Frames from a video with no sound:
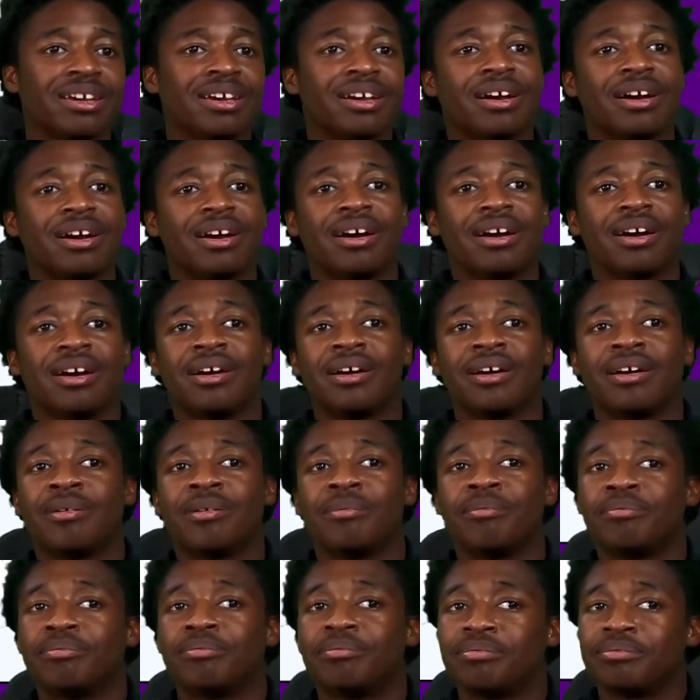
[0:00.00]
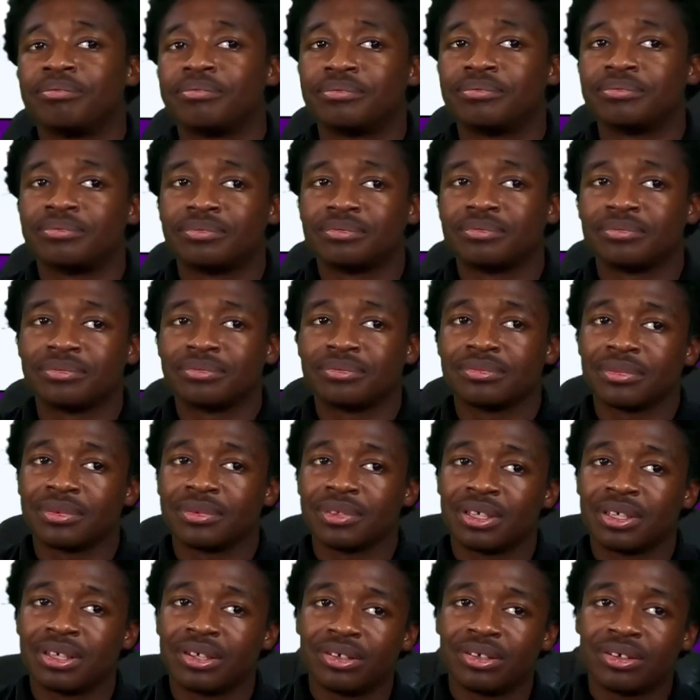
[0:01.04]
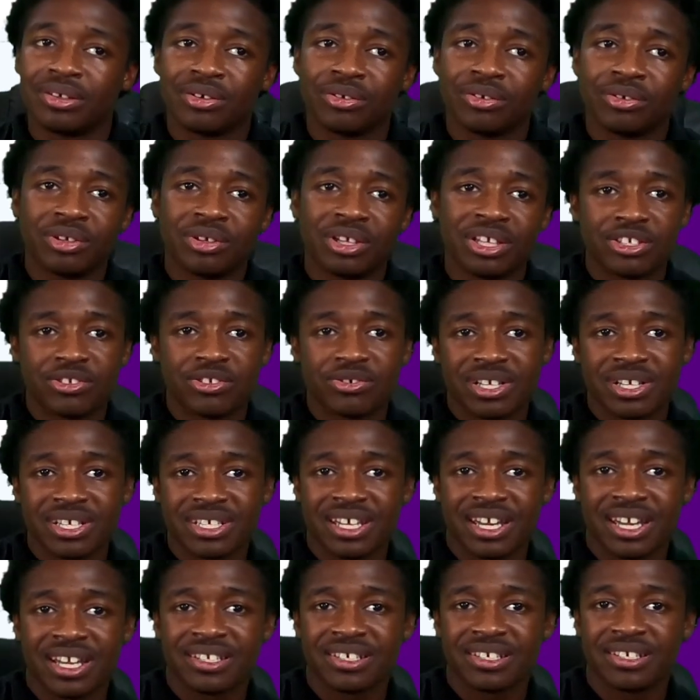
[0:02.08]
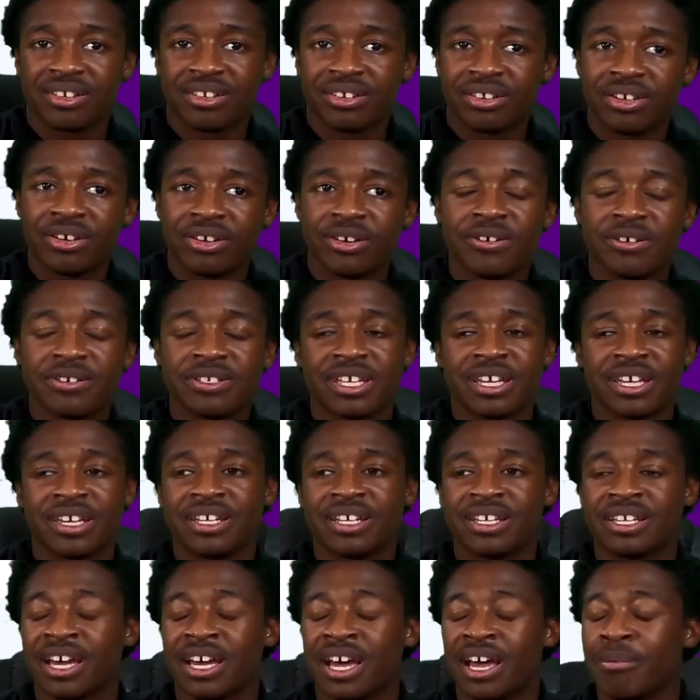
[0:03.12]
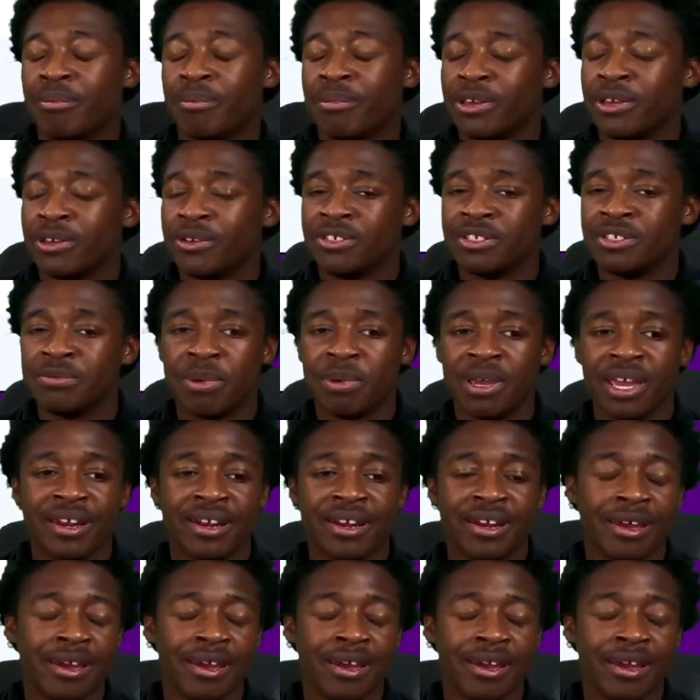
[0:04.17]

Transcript: You know, you get transaction alerts anytime you spend.